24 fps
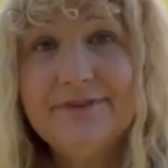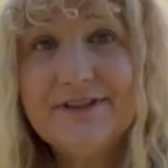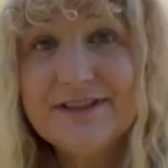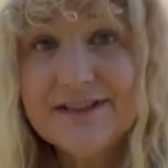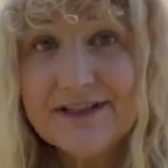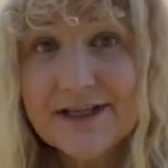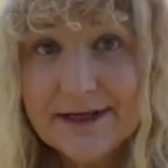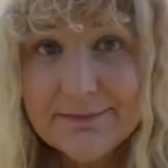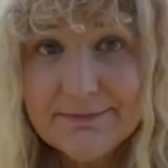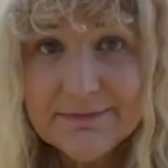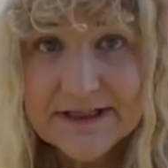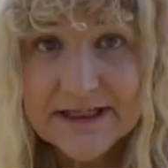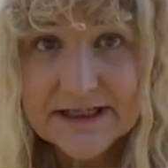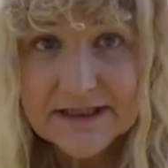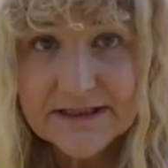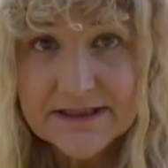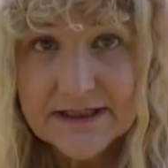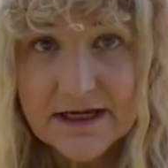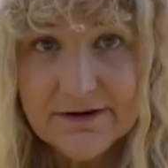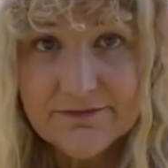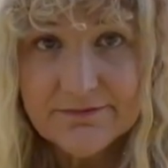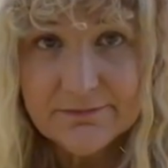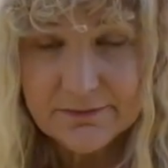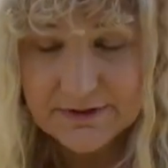time to get
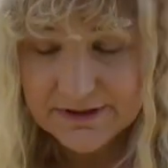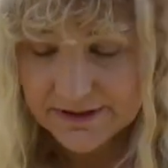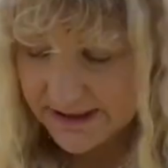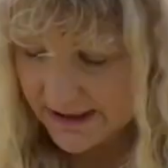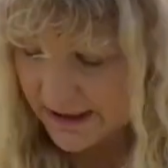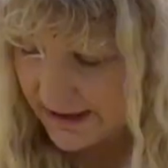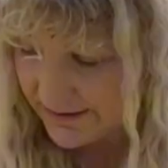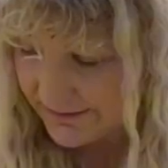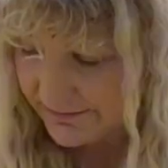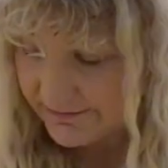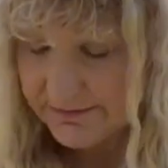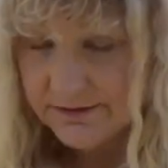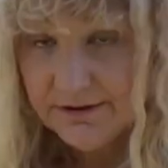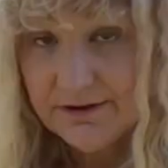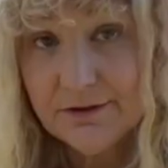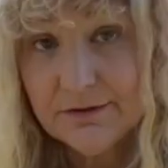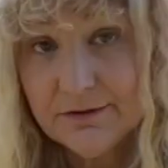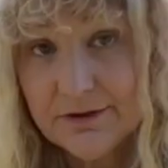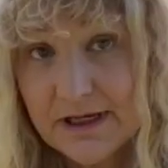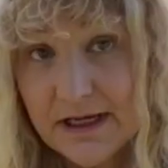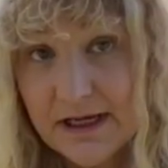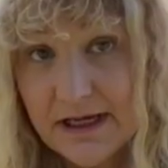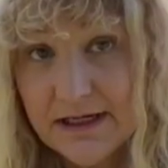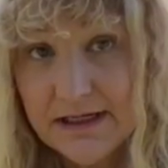tough with that.
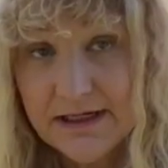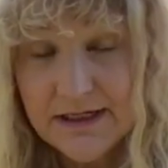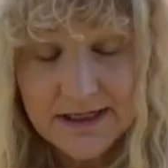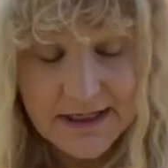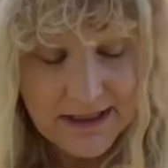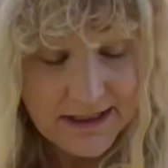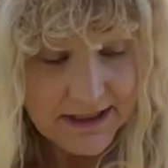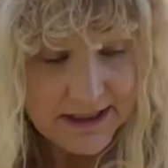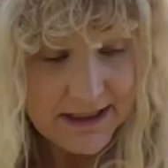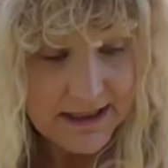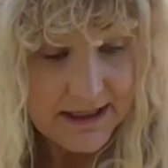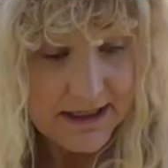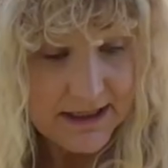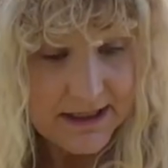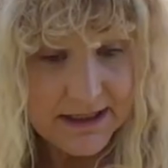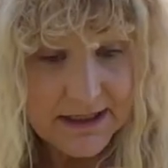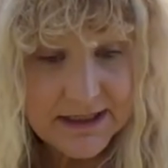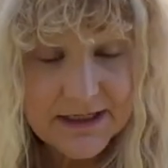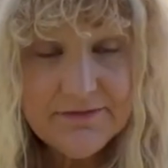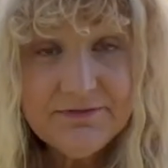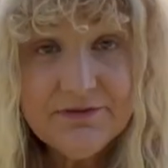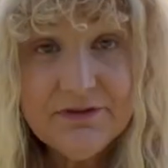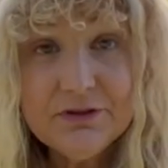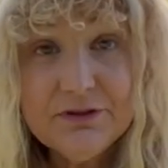Okay.
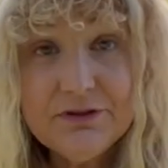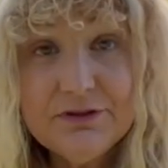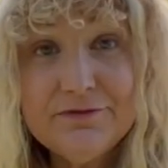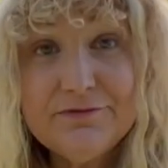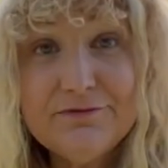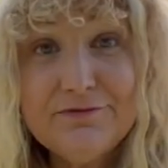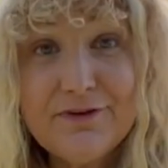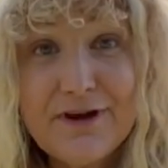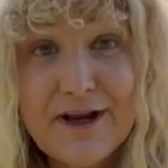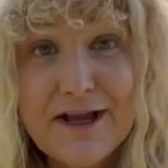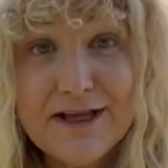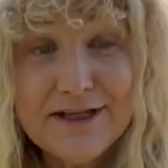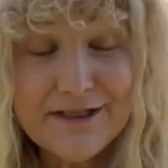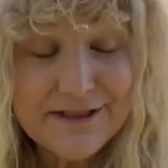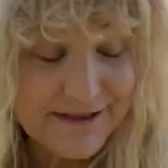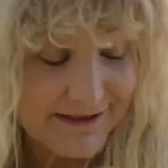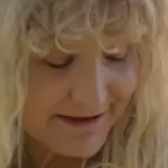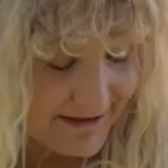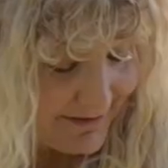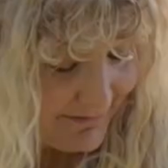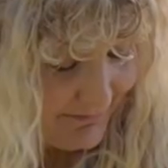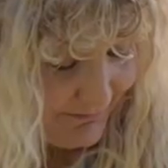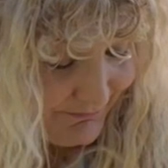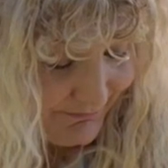If they're your friend,
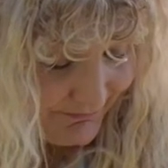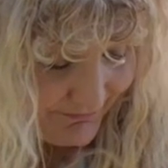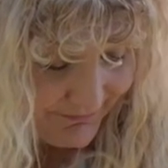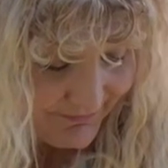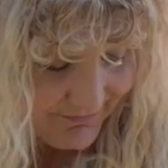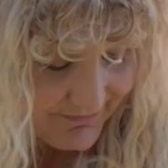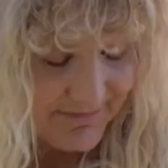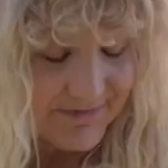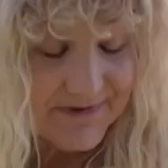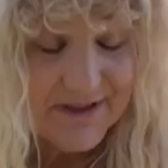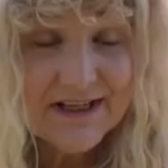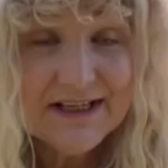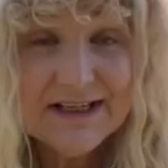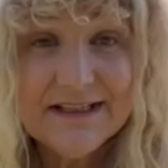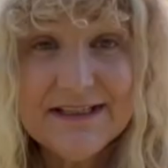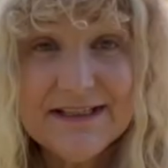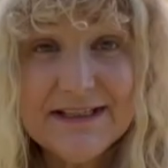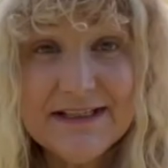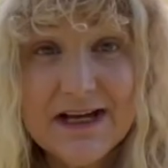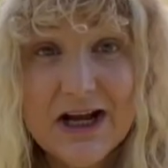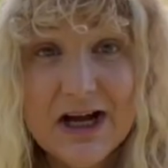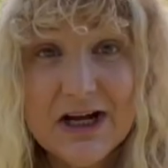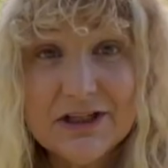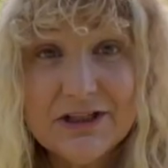it's
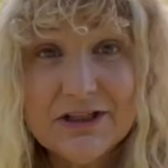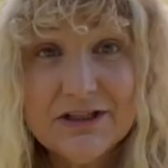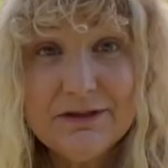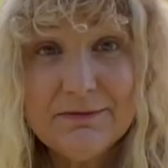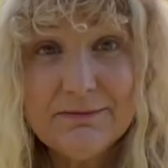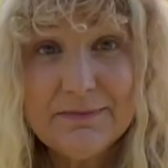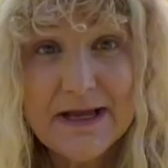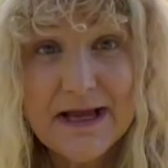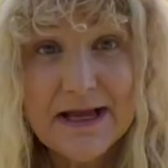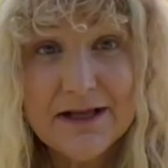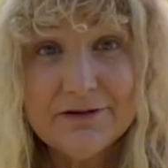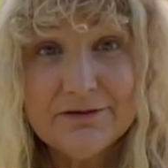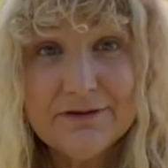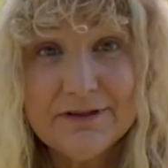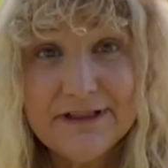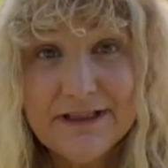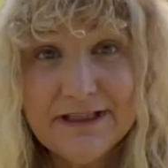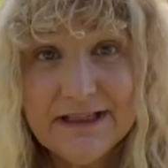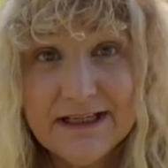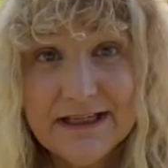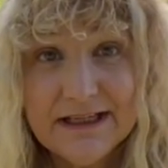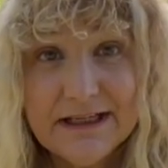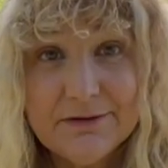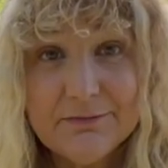not going to matter in
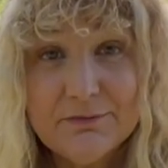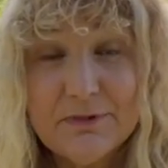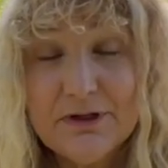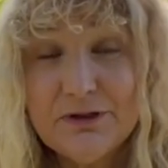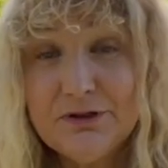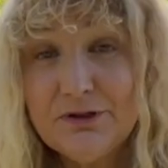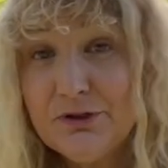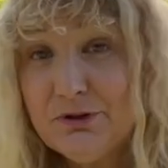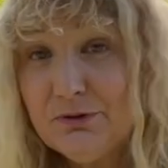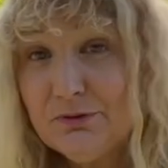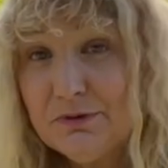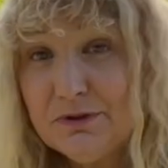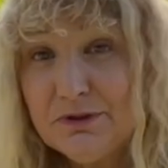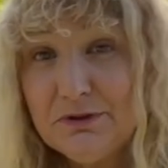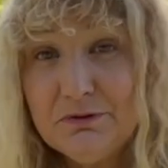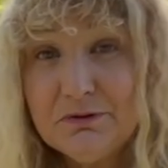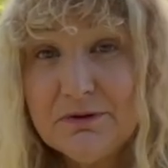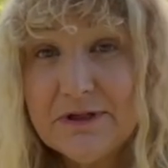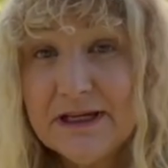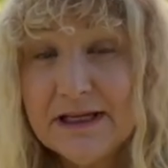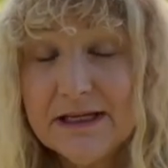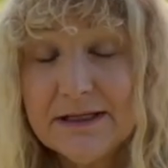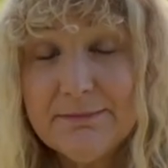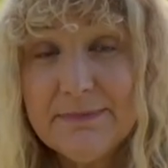the end whether you, you
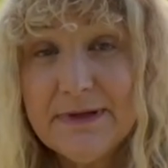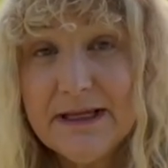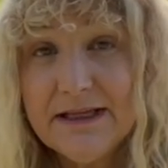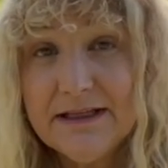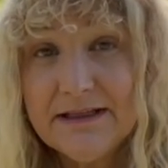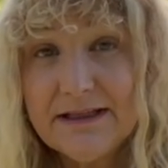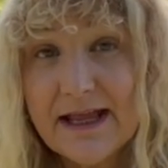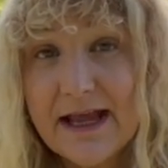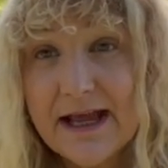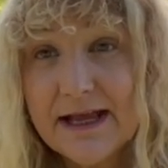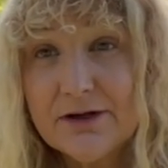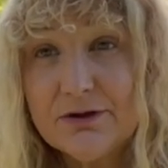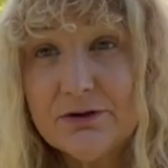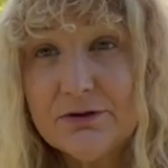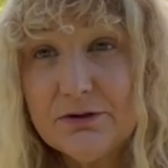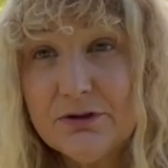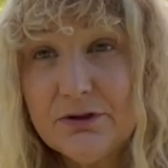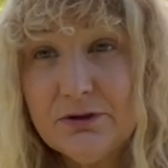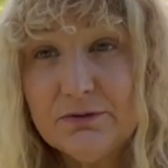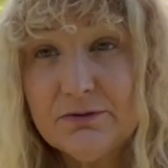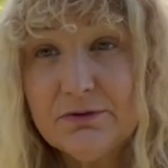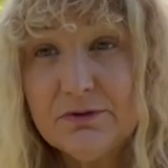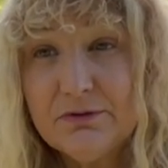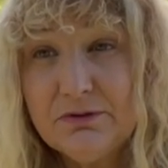can't make that or,
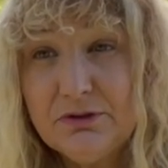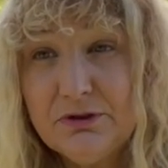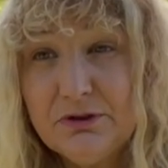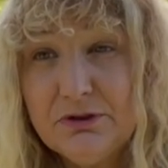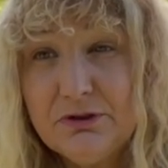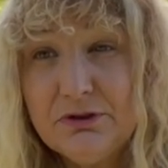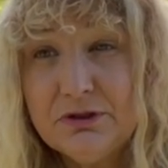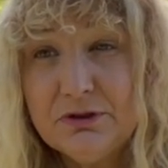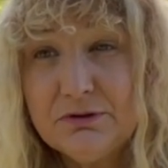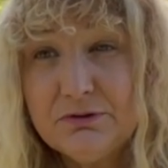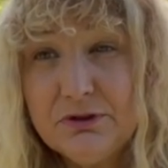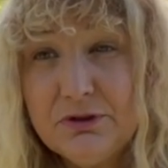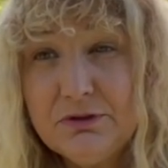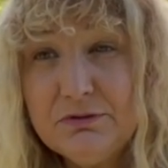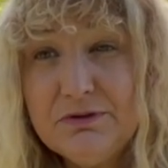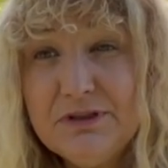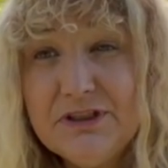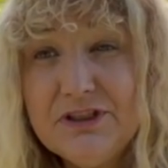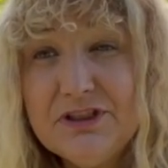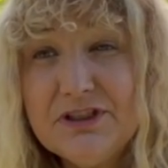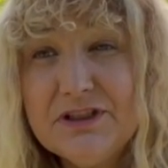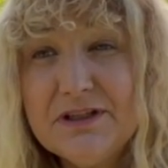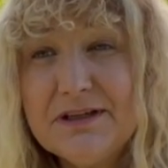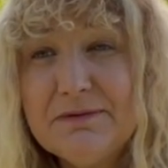or you know you
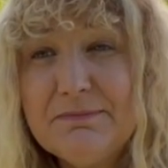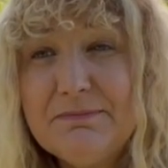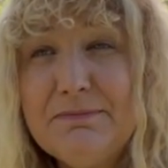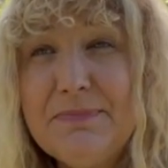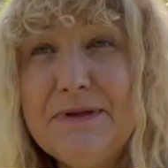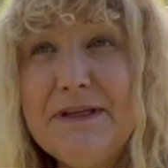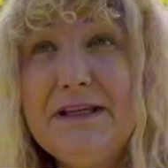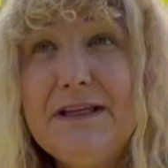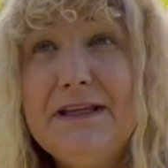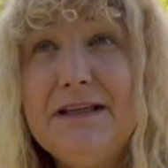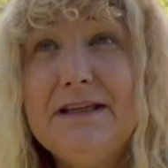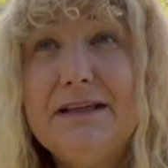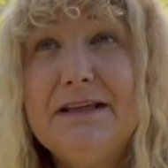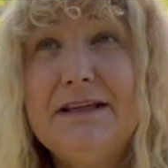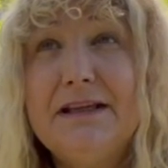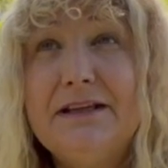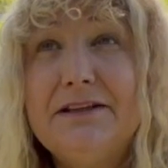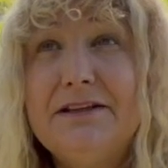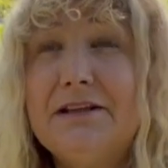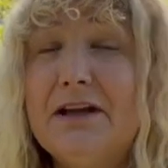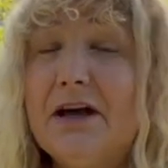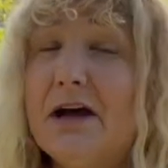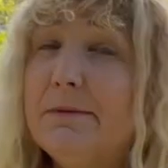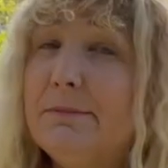need to be get
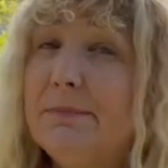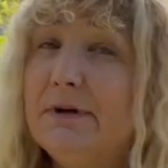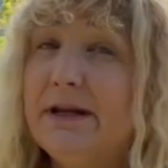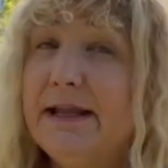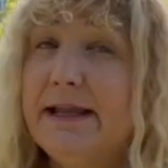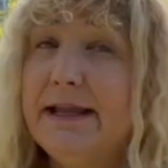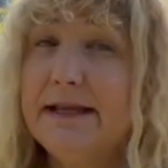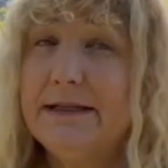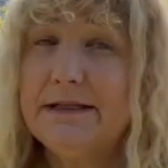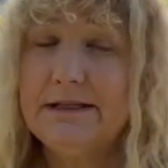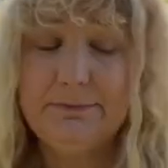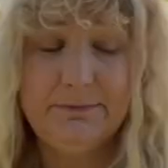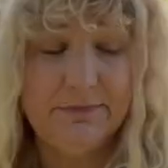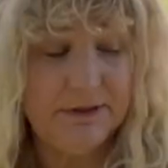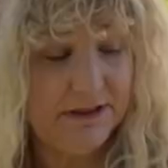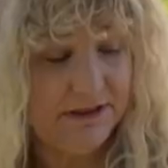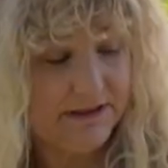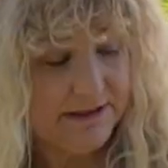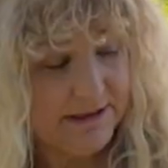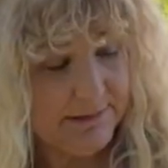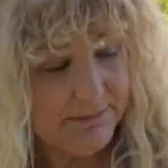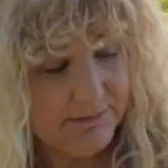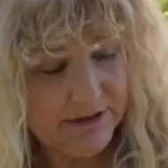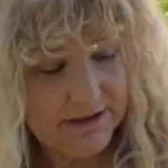the upper hand a bit
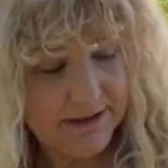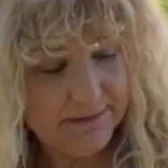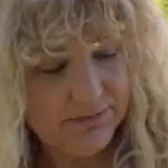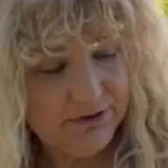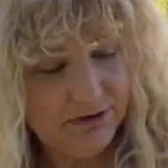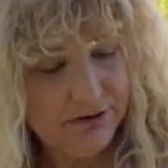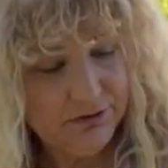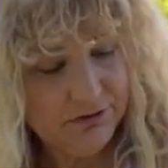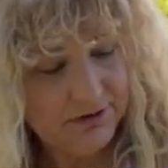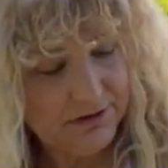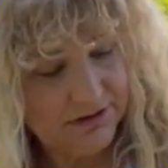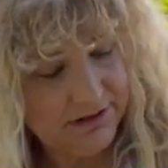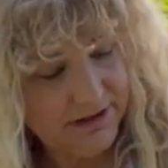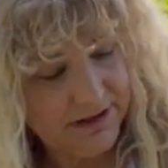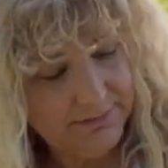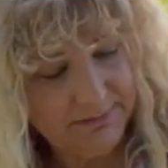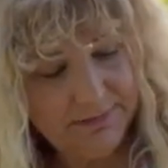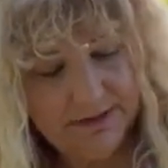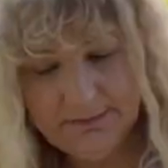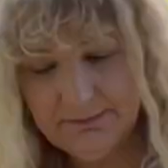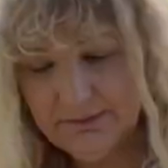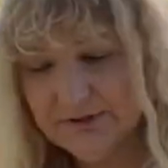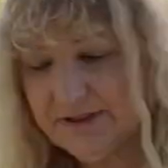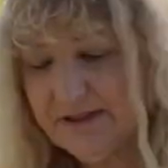sometimes you can let
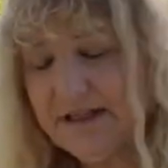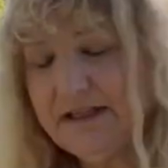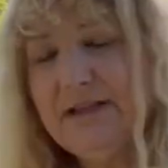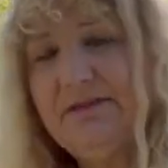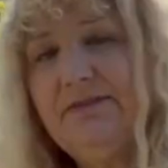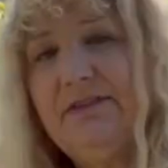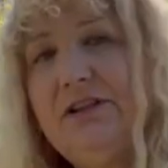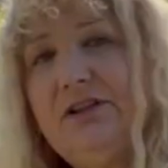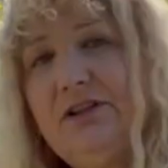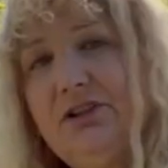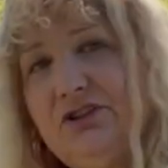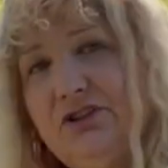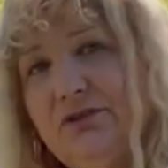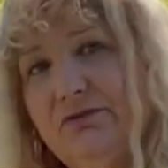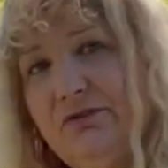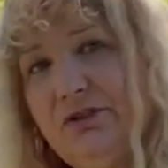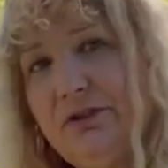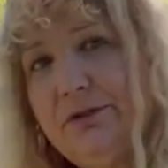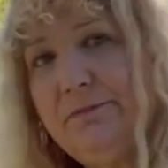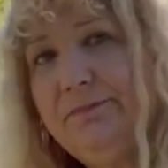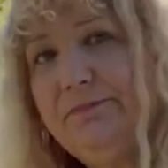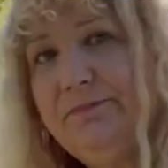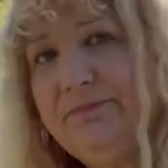people take advantage of you